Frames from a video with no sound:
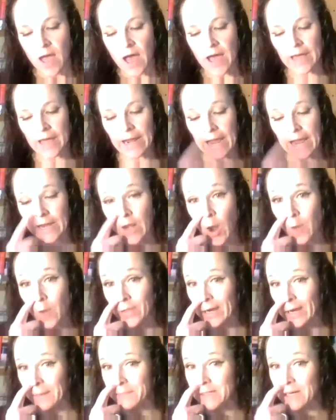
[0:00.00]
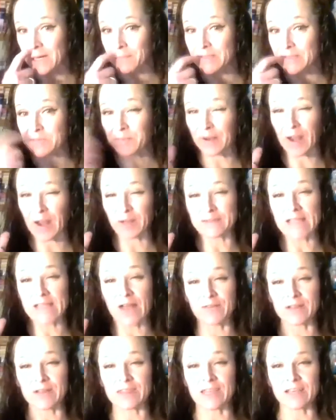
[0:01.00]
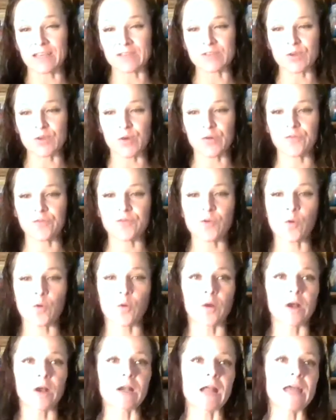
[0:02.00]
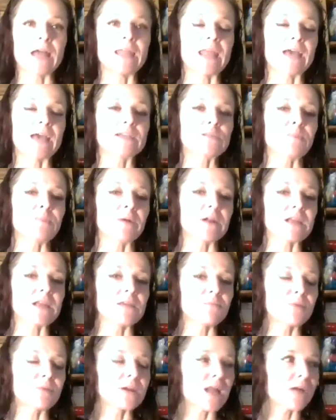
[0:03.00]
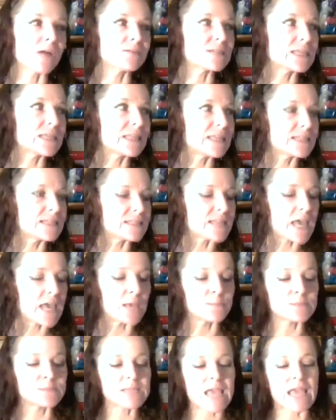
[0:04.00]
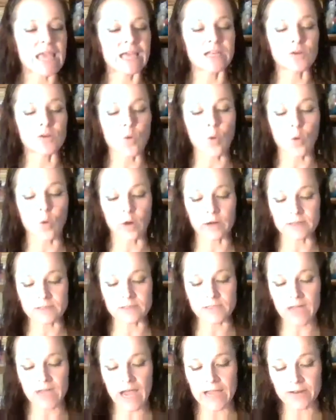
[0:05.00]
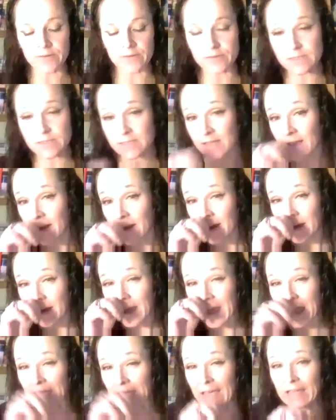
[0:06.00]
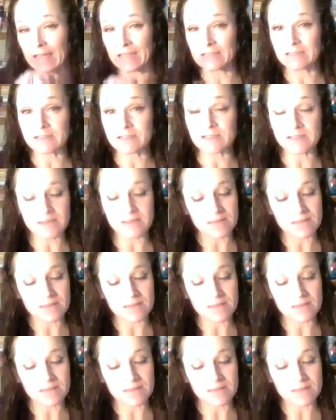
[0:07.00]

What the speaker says: And I know that I'm going to mispronounce everything. So if you're an expert in pronouncing these names and or titles and